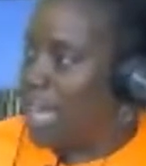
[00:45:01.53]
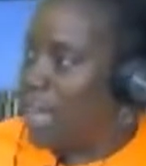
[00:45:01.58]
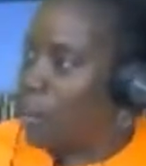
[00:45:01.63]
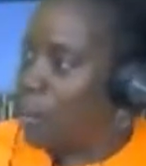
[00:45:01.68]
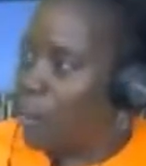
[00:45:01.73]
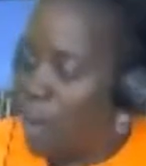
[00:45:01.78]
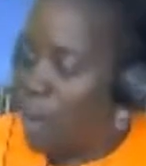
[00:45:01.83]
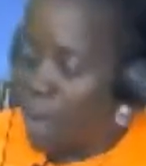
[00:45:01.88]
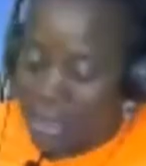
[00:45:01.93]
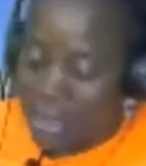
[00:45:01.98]

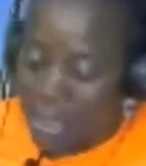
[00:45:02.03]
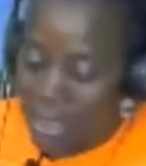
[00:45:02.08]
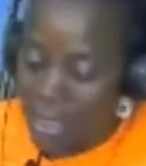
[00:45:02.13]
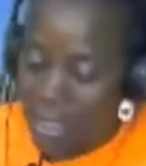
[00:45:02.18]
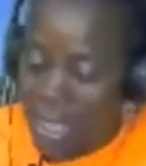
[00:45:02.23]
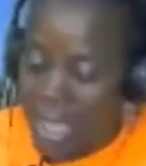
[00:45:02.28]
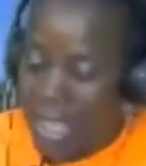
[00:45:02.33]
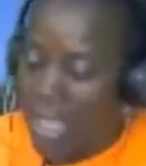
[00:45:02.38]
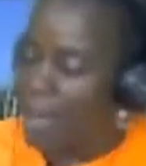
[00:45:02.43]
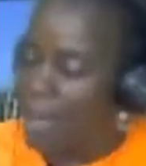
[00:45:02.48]
water, you
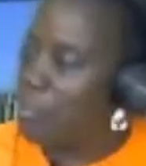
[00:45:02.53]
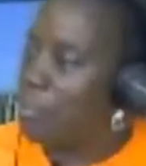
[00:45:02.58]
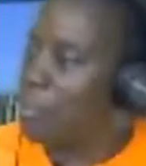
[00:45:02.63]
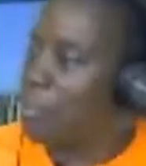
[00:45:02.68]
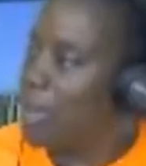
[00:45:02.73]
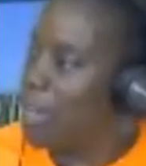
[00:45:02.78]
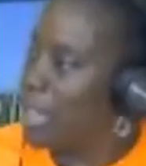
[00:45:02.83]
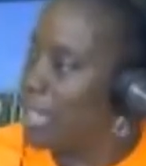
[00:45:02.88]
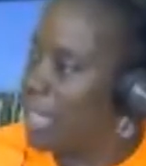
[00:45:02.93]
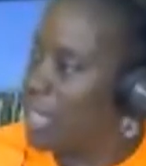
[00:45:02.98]
had
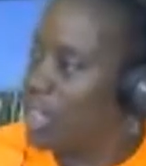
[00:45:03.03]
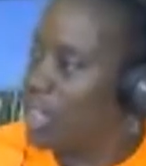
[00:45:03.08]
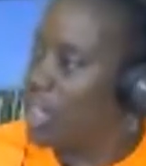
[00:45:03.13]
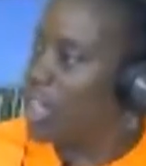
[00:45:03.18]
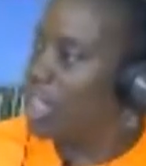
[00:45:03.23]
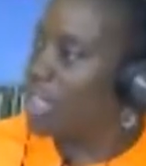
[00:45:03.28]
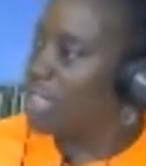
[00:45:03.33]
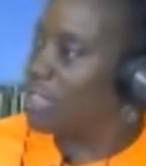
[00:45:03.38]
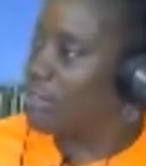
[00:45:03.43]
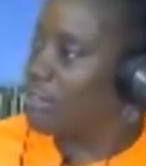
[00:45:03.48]
mud, and you
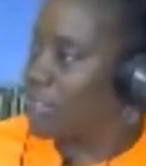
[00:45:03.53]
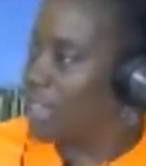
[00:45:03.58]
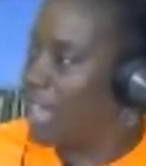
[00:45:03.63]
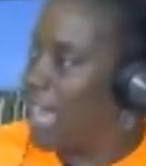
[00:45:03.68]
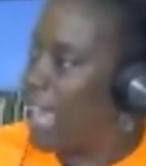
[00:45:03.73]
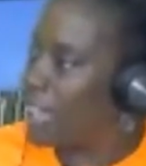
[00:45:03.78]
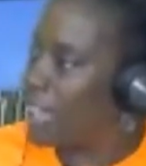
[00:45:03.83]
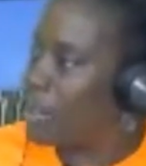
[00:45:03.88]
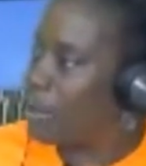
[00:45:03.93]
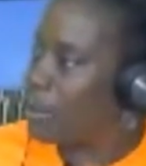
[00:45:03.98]

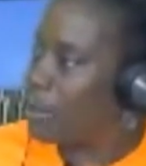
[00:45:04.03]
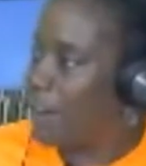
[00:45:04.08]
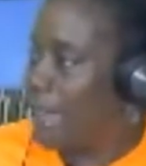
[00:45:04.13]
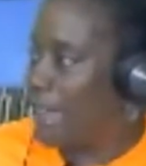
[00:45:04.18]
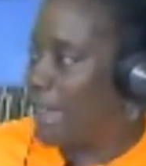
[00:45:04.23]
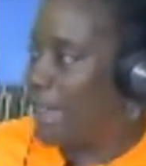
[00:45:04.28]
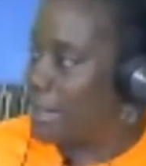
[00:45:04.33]
had grass.